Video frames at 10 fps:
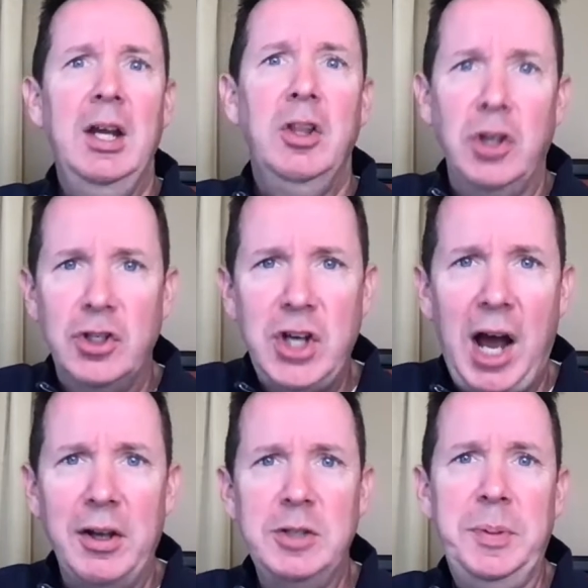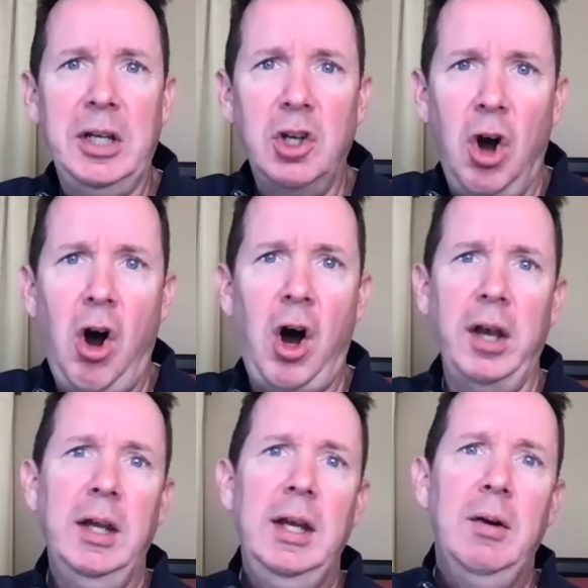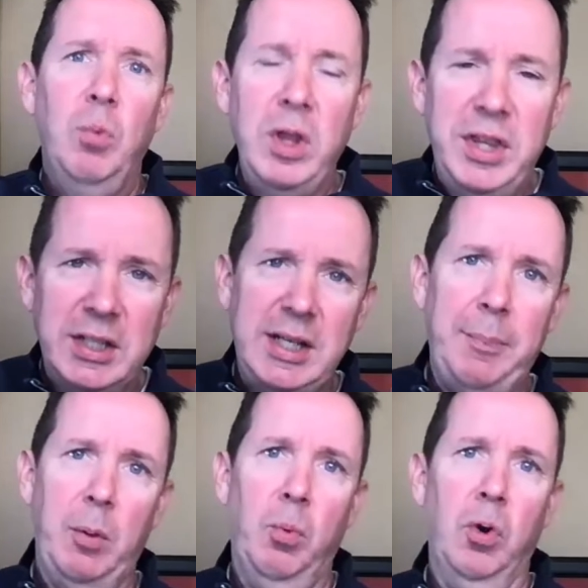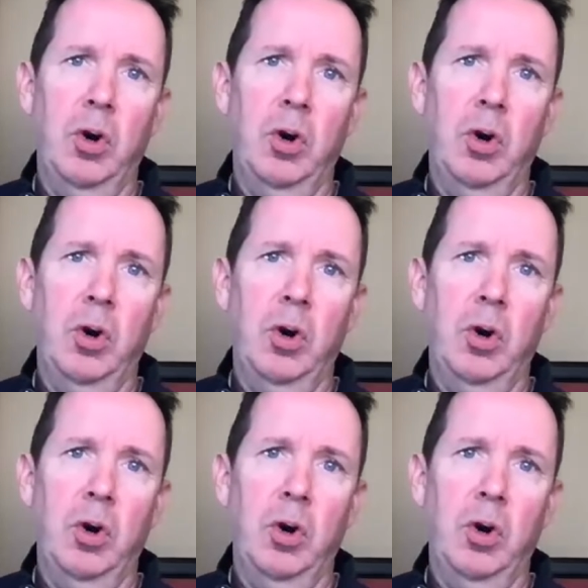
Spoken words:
their child is being caught with this type of word,